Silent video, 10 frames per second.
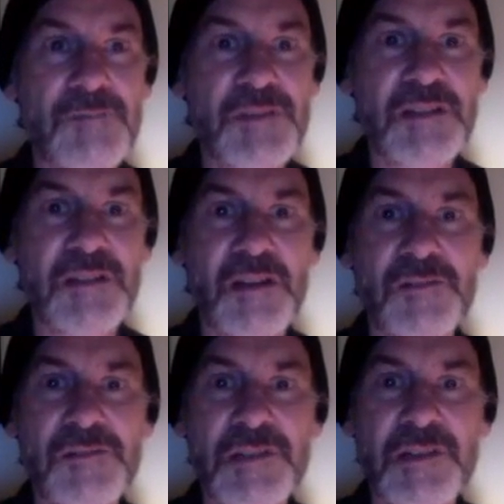
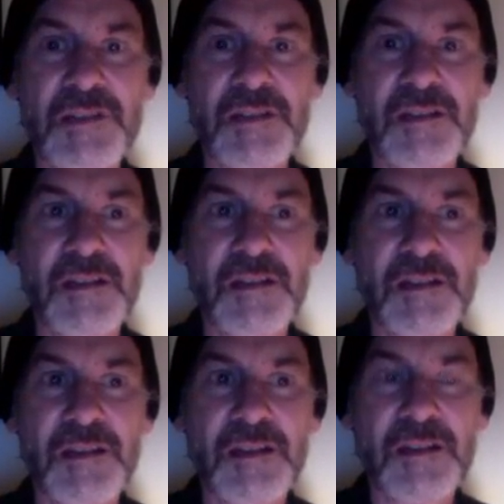goes,
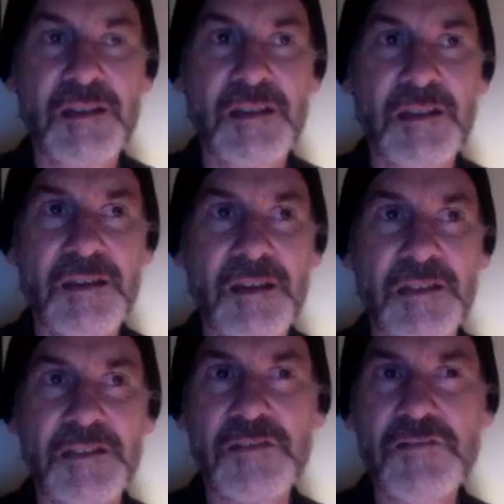
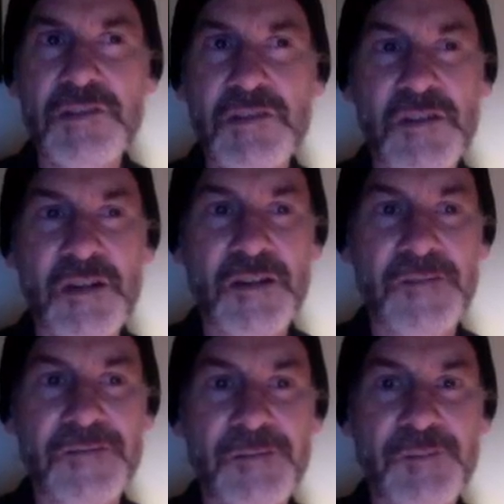and you stir
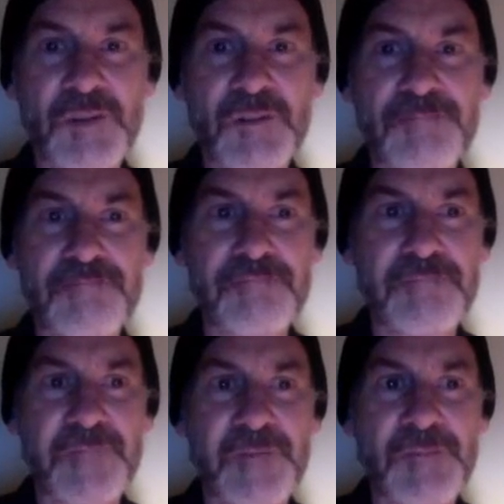from
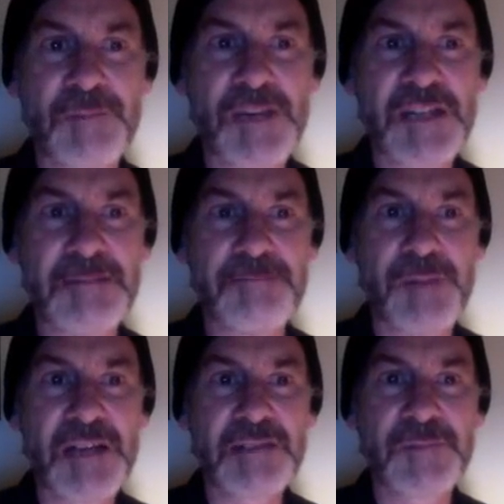the muddy
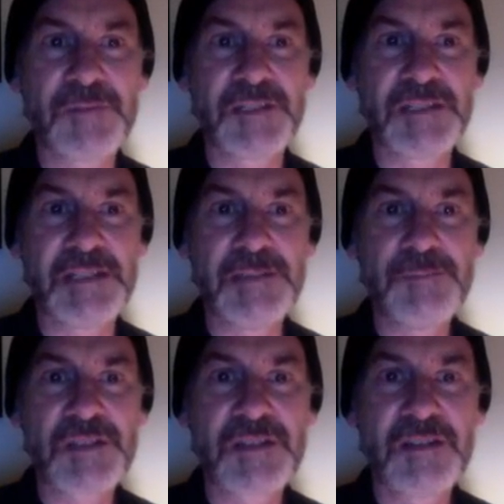bottom of the
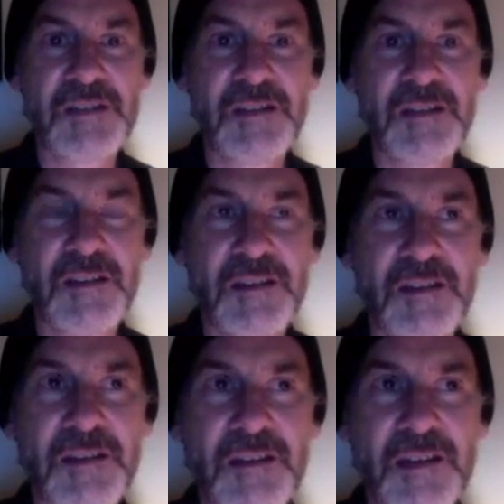deeps,
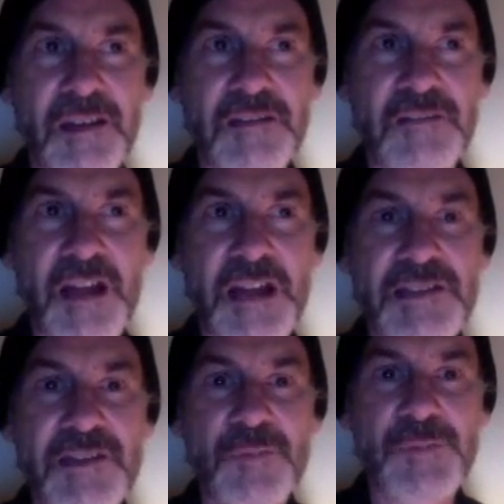and your
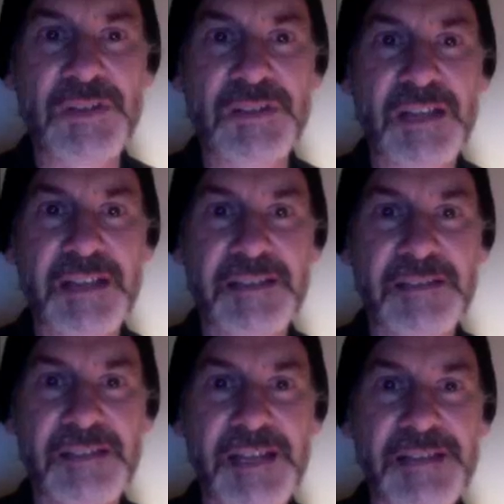eyes open like the
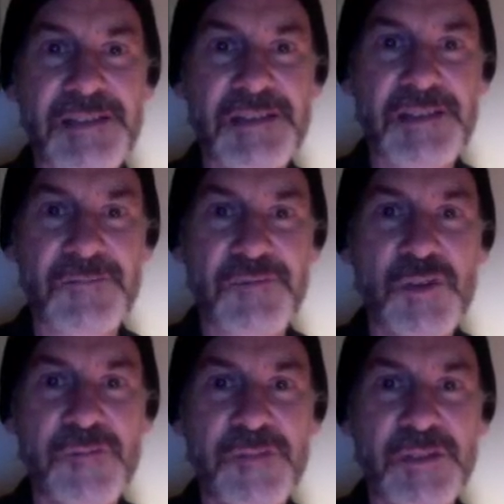lenses of
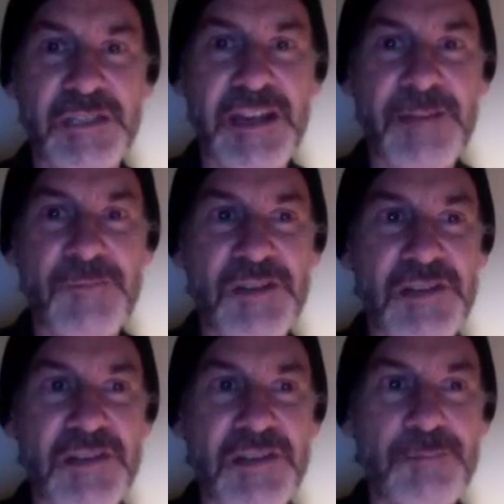2-foot
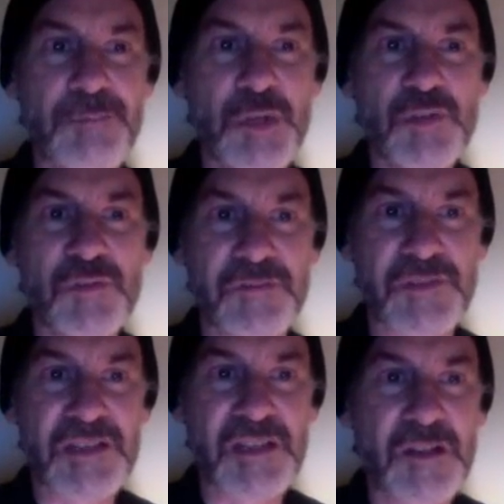cameras, and you move
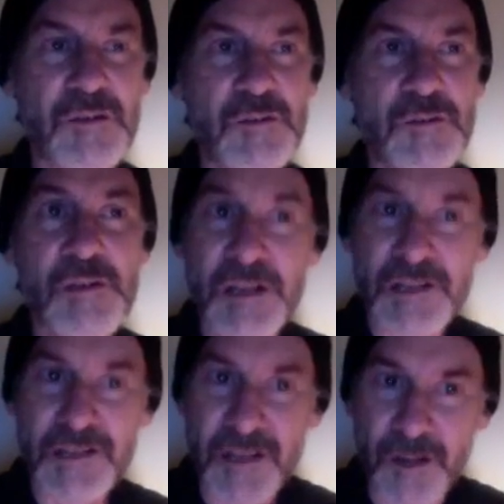
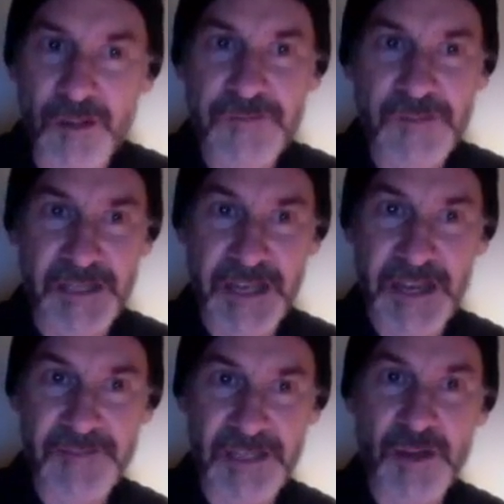slow, for you
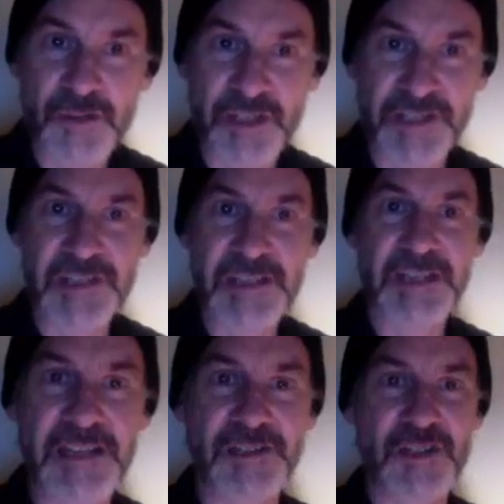have the ocean
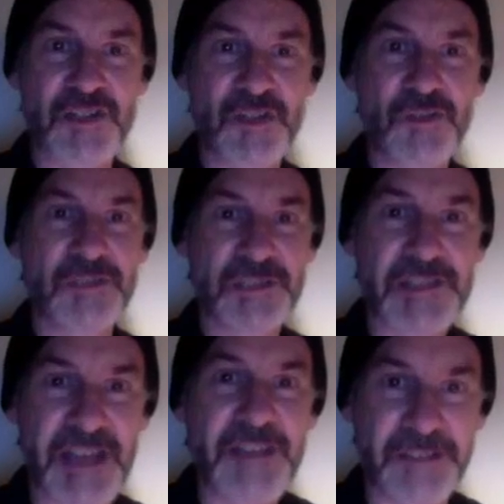sea your
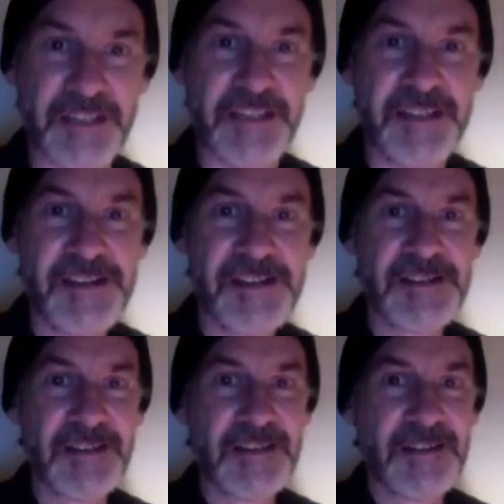shoulders, heavy.
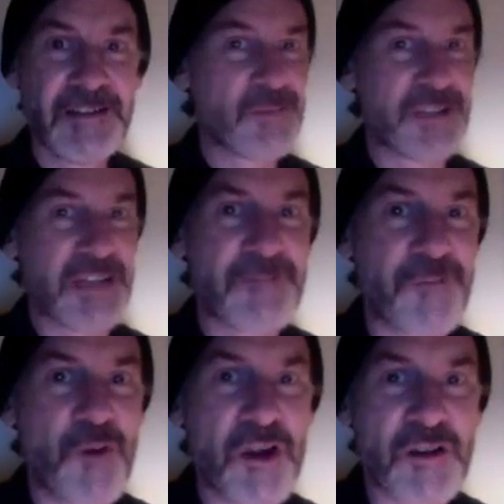But that
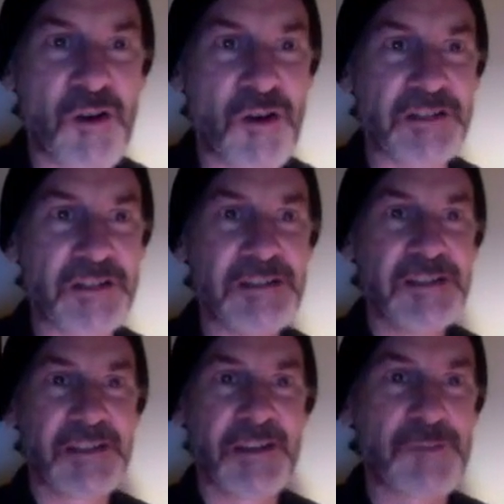foghorn
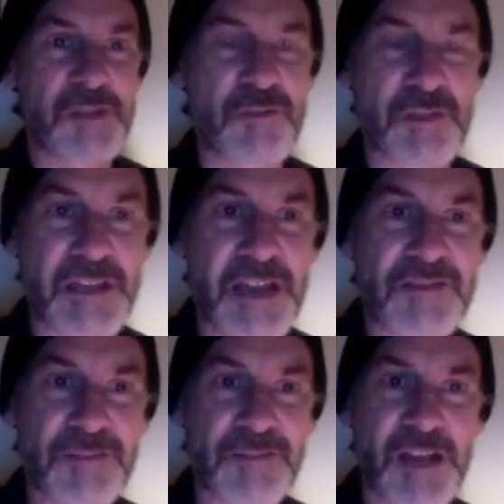comes through
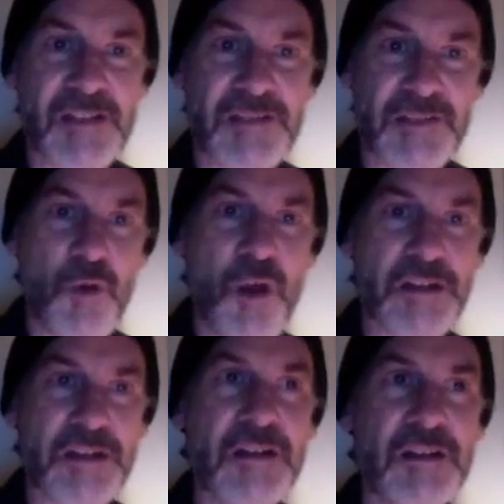1,000 miles of
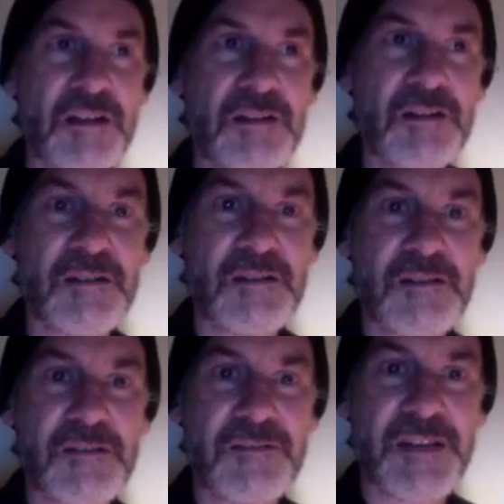water,
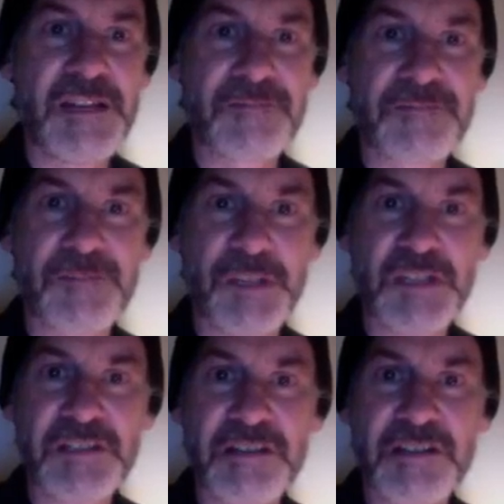faint and
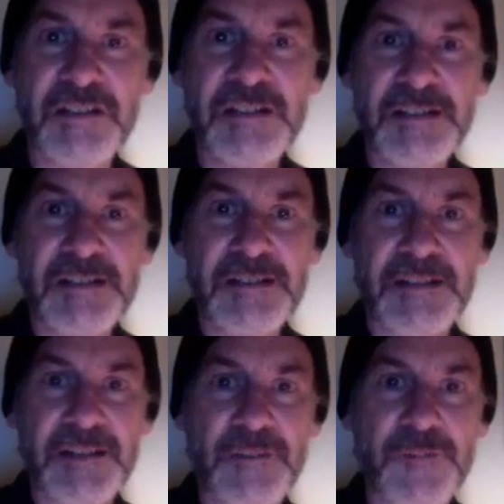familiar,
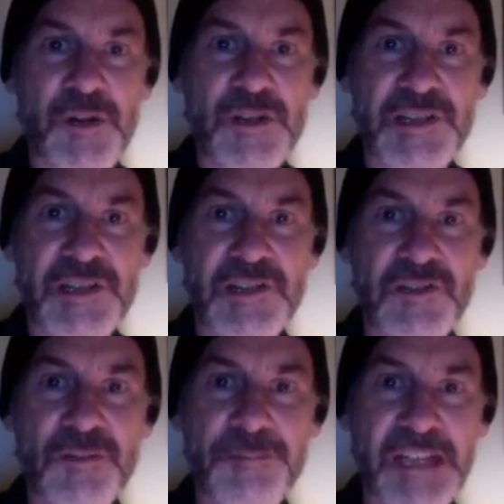and the furnace in
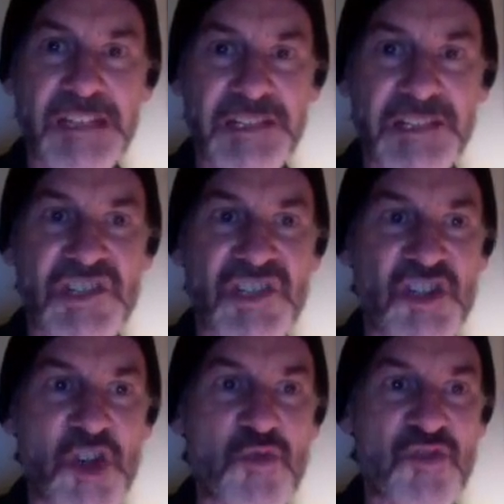your belly
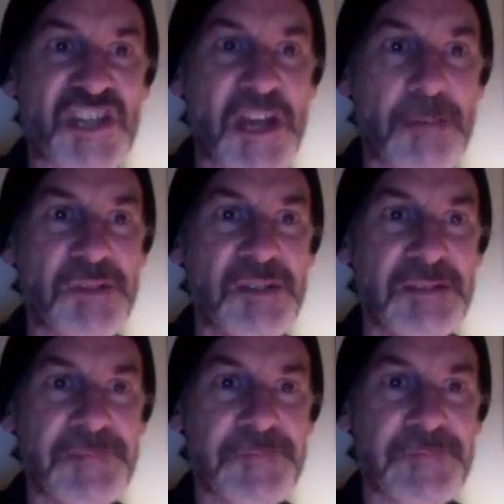stokes up,
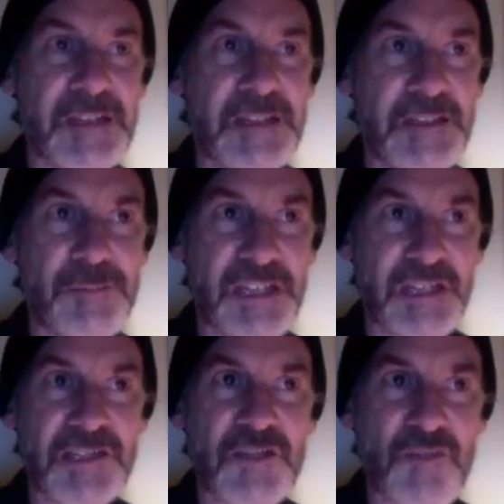and you
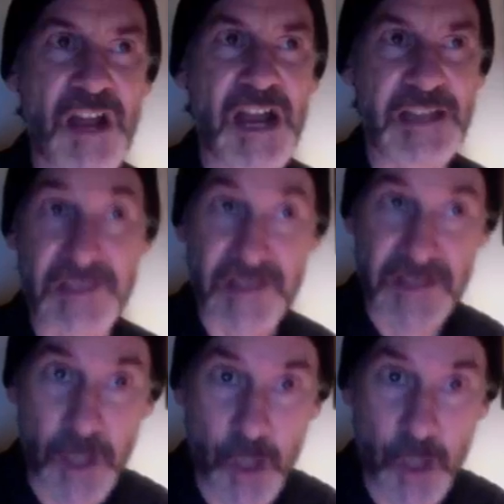begin to rise slow.